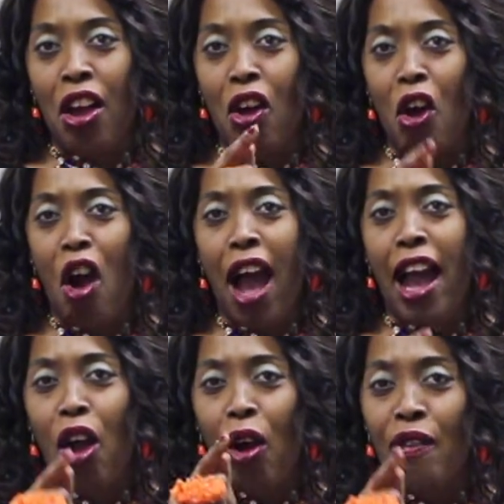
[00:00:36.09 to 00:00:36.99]
Go
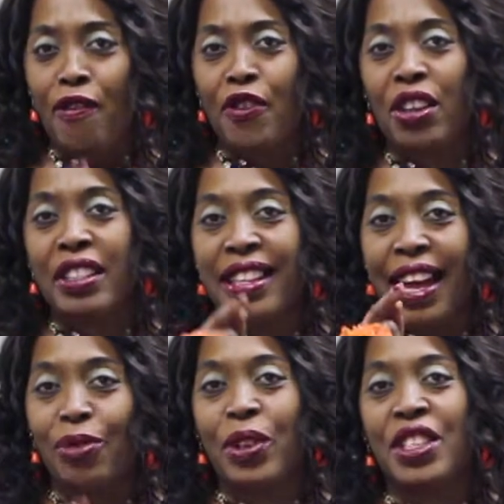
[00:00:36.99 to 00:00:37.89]
and confront
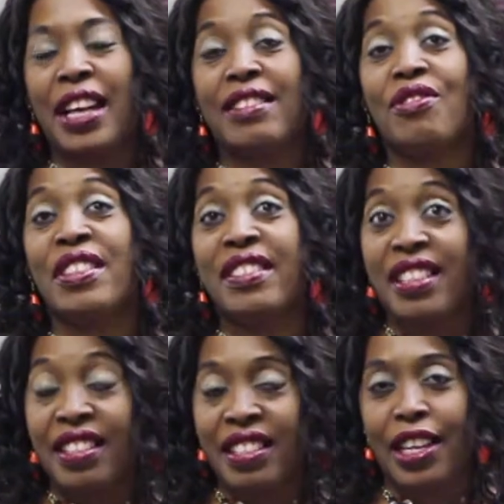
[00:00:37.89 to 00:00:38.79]
that which has
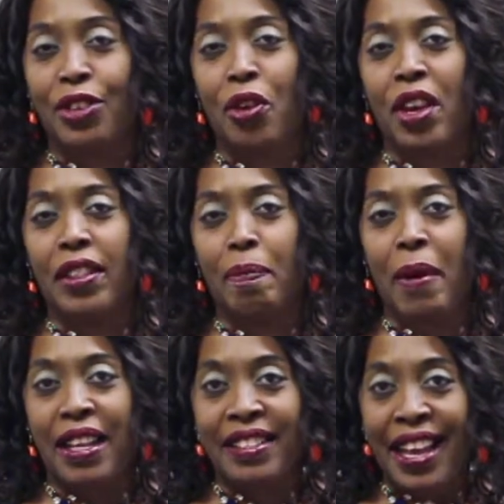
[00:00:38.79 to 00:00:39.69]
resisted you in the
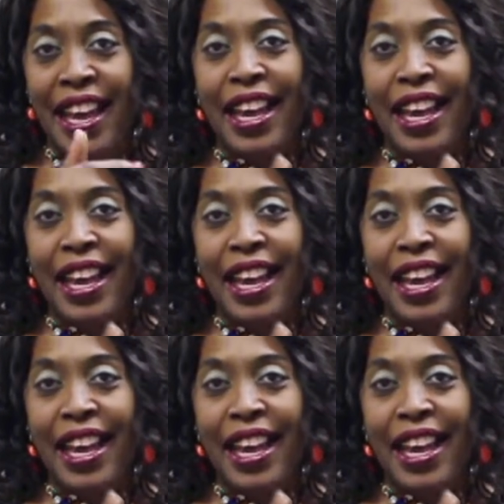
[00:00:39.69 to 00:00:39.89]
past.